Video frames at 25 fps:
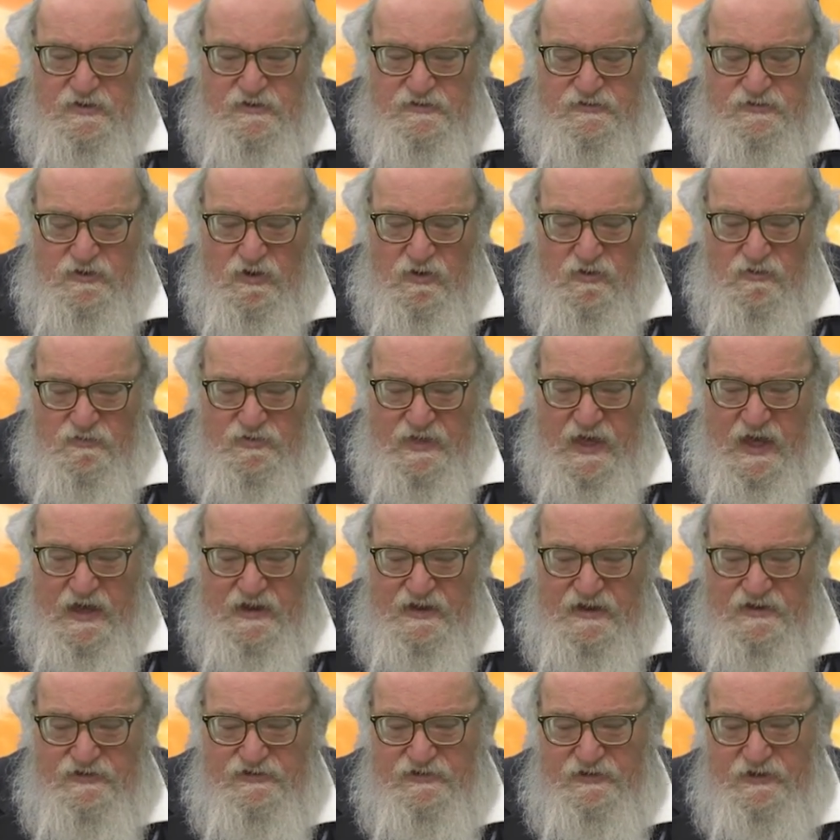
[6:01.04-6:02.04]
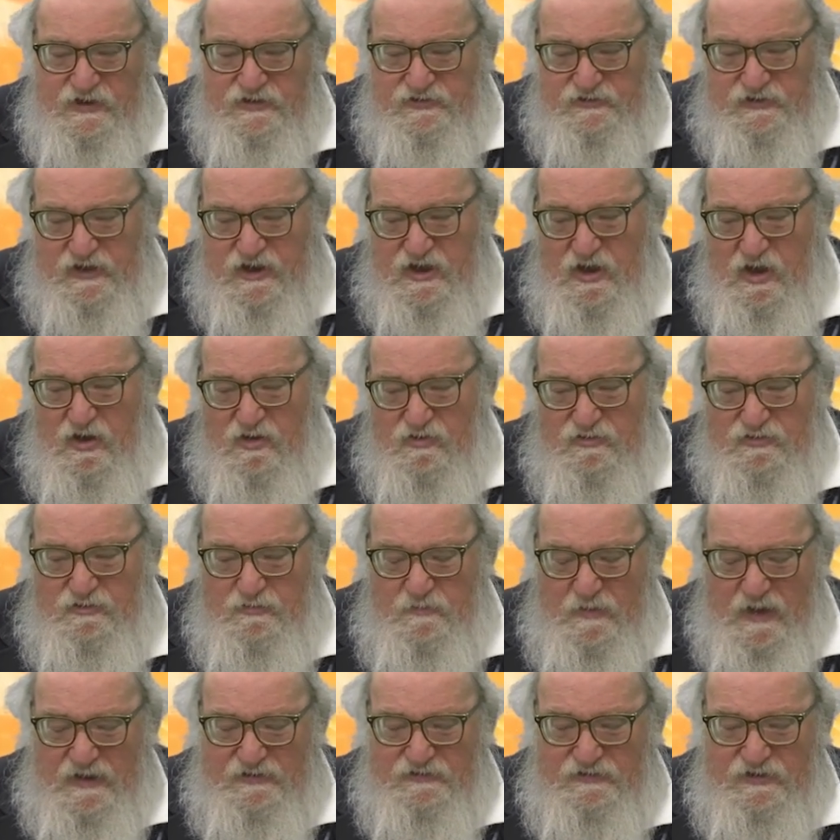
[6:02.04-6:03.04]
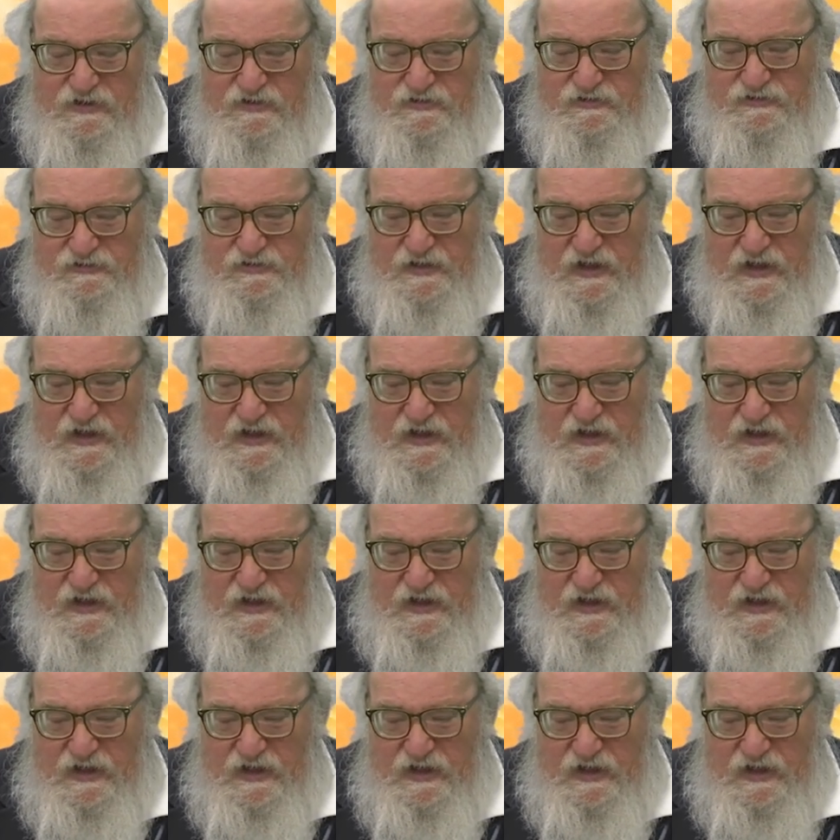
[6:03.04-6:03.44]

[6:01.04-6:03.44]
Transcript: So that is Chizkiyahu's message